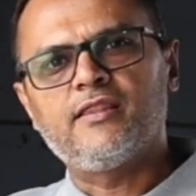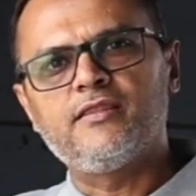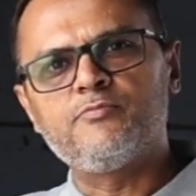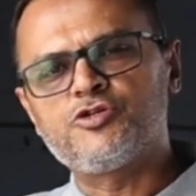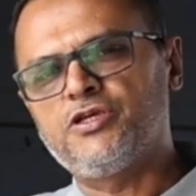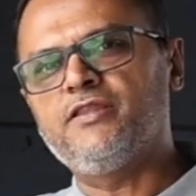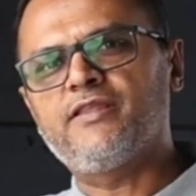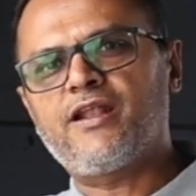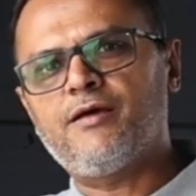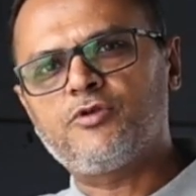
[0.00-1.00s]
The machine
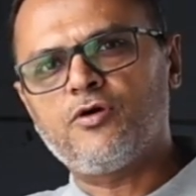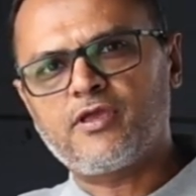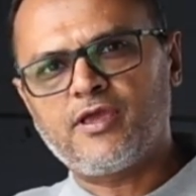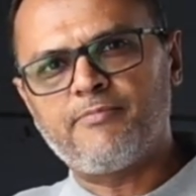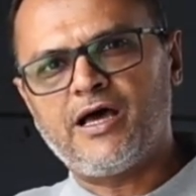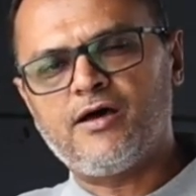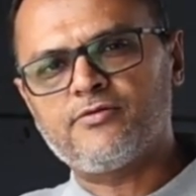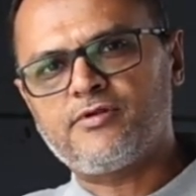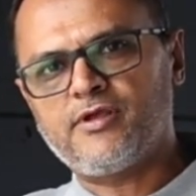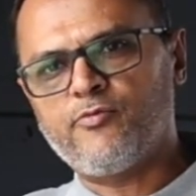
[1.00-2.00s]
that I'm talking
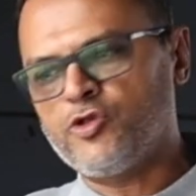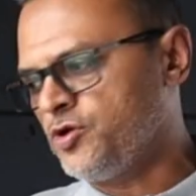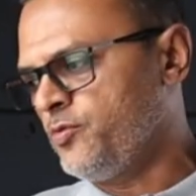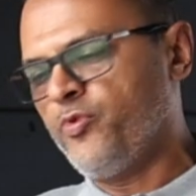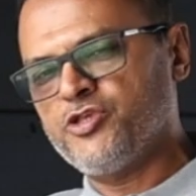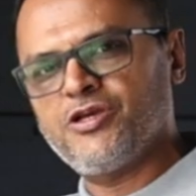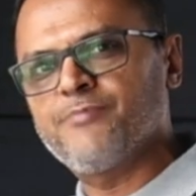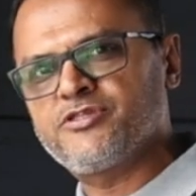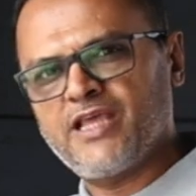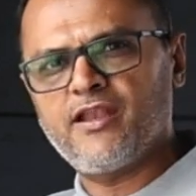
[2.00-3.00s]
about, on which I'm
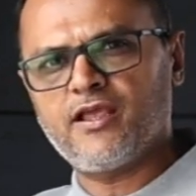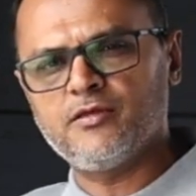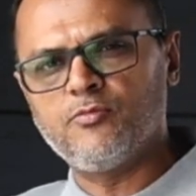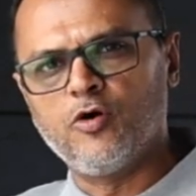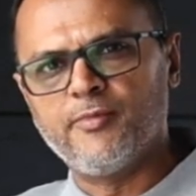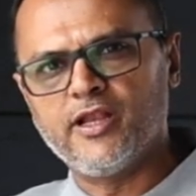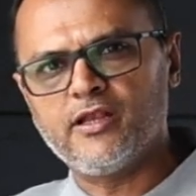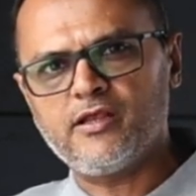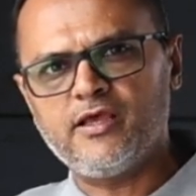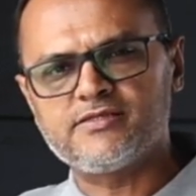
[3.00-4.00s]
standing at the moment,
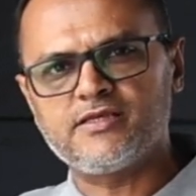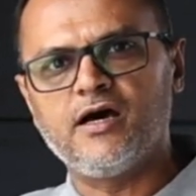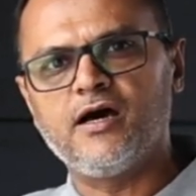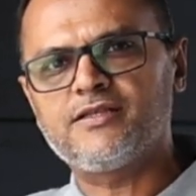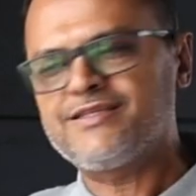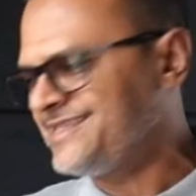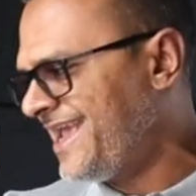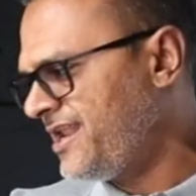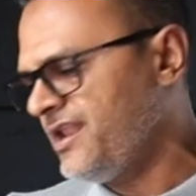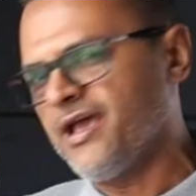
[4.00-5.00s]
is a
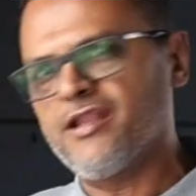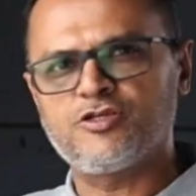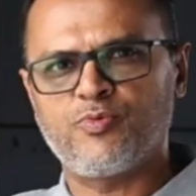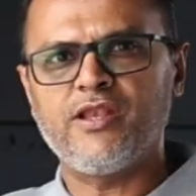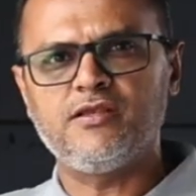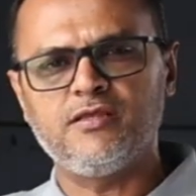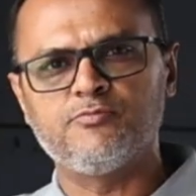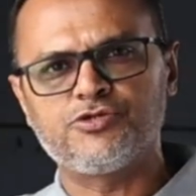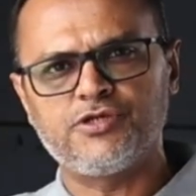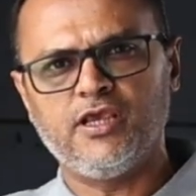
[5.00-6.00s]
10 and 20
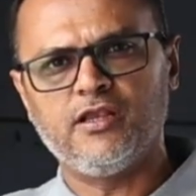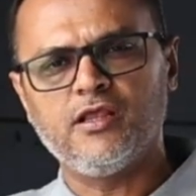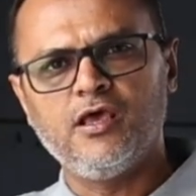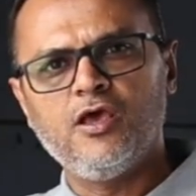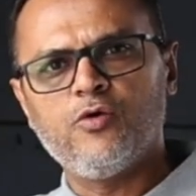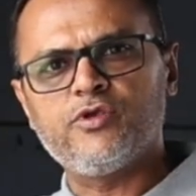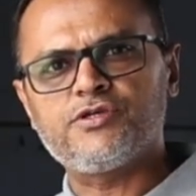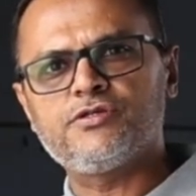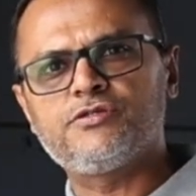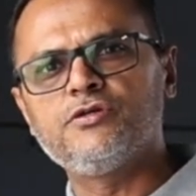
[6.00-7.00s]
machine, which
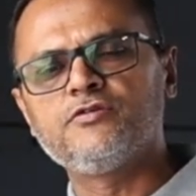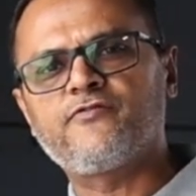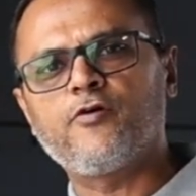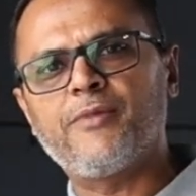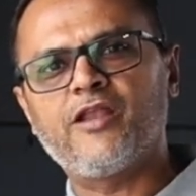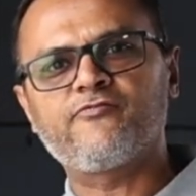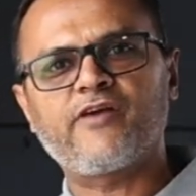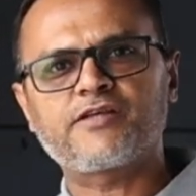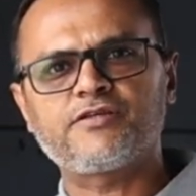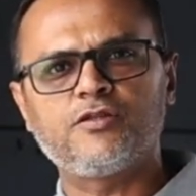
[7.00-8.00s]
is used for
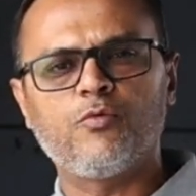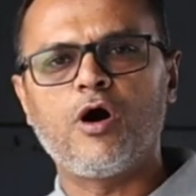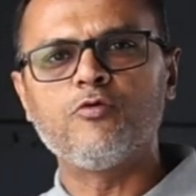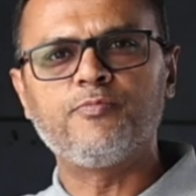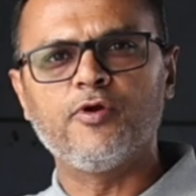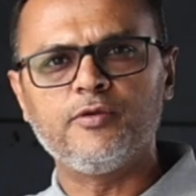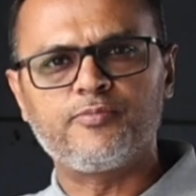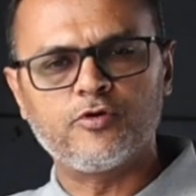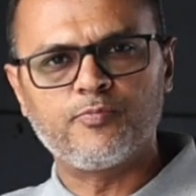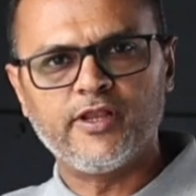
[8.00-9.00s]
manufacturing the wound
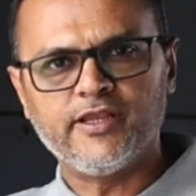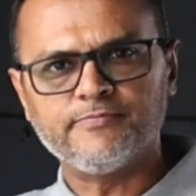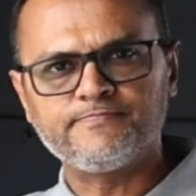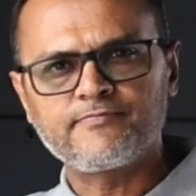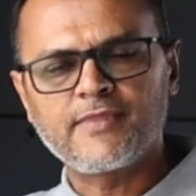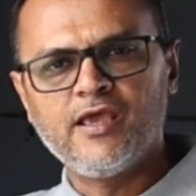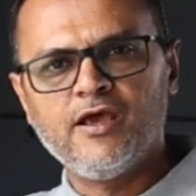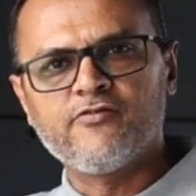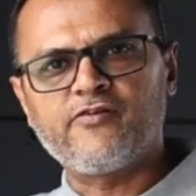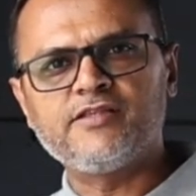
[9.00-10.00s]
polypropylene.
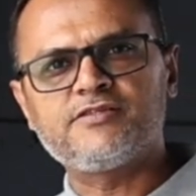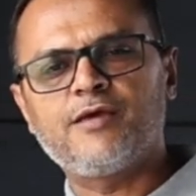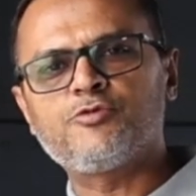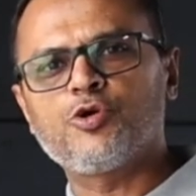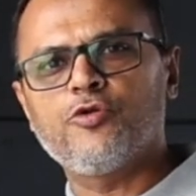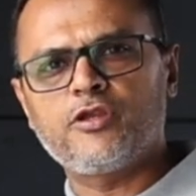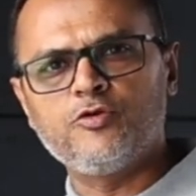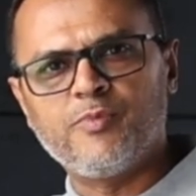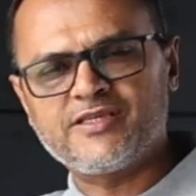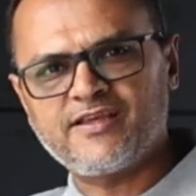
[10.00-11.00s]
Friends, I'm sure that you
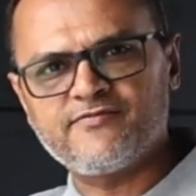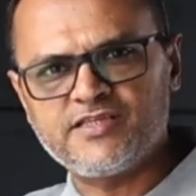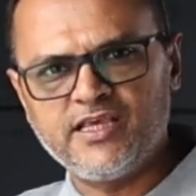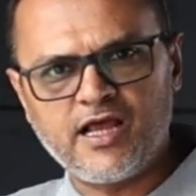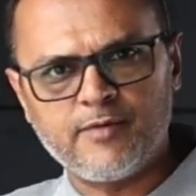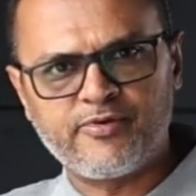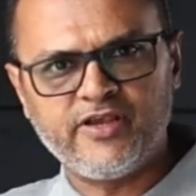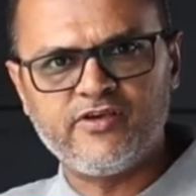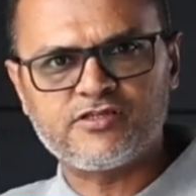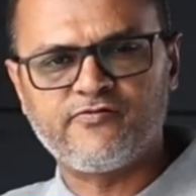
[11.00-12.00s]
must have seen our
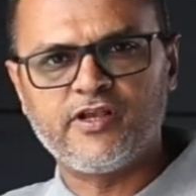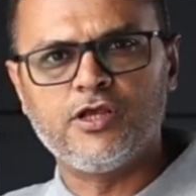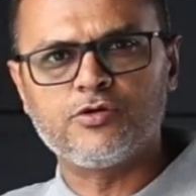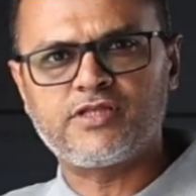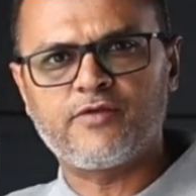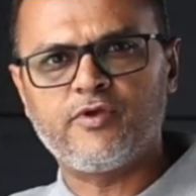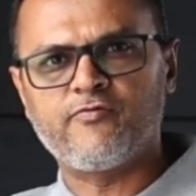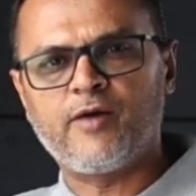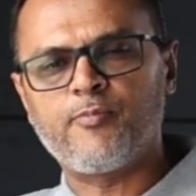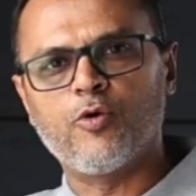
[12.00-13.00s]
previous videos that we've
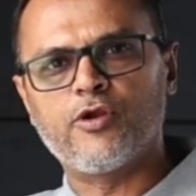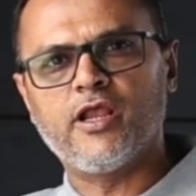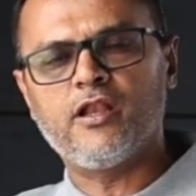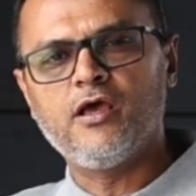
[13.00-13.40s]
uploaded